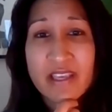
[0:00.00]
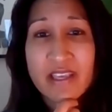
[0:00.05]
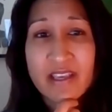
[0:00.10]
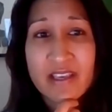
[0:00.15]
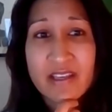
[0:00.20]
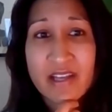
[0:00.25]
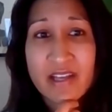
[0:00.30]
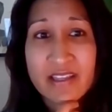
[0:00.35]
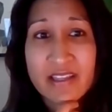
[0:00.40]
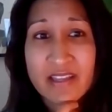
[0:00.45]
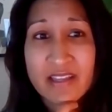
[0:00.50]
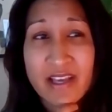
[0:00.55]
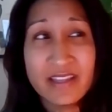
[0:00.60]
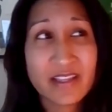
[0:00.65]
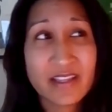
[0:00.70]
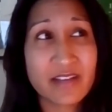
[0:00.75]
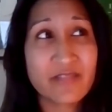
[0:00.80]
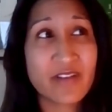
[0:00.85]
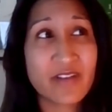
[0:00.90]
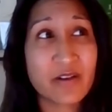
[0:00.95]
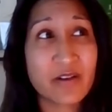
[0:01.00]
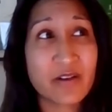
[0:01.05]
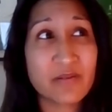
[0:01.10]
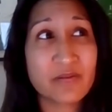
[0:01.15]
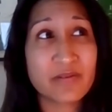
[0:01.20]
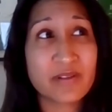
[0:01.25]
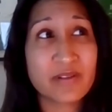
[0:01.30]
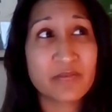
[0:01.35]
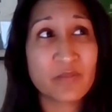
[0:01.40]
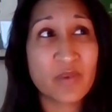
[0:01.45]
And I thought of
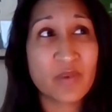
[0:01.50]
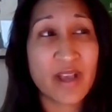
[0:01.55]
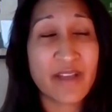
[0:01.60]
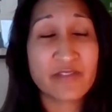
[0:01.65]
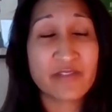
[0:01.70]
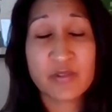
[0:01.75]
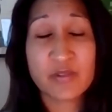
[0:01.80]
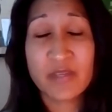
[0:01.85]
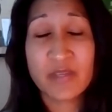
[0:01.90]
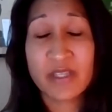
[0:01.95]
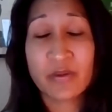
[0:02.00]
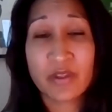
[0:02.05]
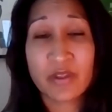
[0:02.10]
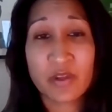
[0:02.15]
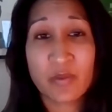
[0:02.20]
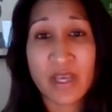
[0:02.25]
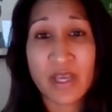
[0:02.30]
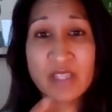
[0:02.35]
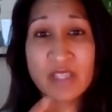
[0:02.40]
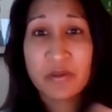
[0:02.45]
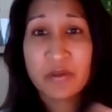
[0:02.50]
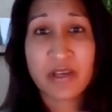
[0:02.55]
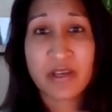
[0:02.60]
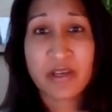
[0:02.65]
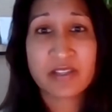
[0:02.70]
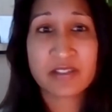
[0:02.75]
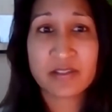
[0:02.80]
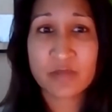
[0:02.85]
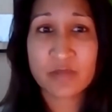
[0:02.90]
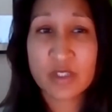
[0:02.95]
how, after speaking with you, my
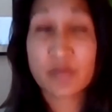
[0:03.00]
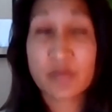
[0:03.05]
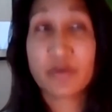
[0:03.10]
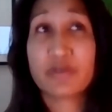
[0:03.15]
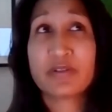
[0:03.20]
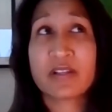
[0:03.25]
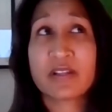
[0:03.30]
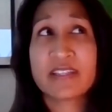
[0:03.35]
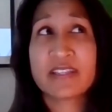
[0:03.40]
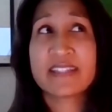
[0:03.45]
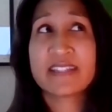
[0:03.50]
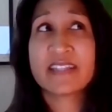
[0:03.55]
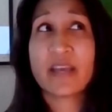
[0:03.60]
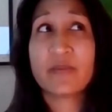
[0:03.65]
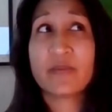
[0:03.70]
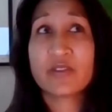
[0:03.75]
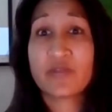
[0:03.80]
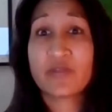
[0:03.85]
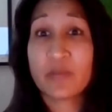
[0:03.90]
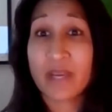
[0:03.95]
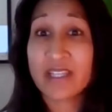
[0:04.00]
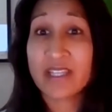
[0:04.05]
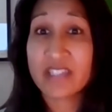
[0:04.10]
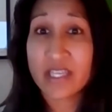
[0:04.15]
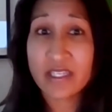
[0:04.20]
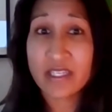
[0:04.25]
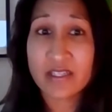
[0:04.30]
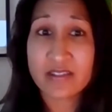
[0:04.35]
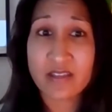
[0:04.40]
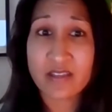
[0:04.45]
spirituality stems from my
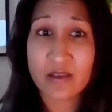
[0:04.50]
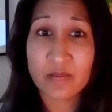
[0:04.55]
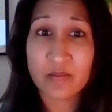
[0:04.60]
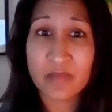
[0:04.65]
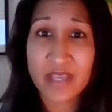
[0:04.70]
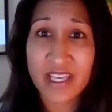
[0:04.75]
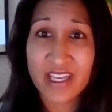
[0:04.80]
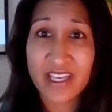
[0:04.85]
Jainism.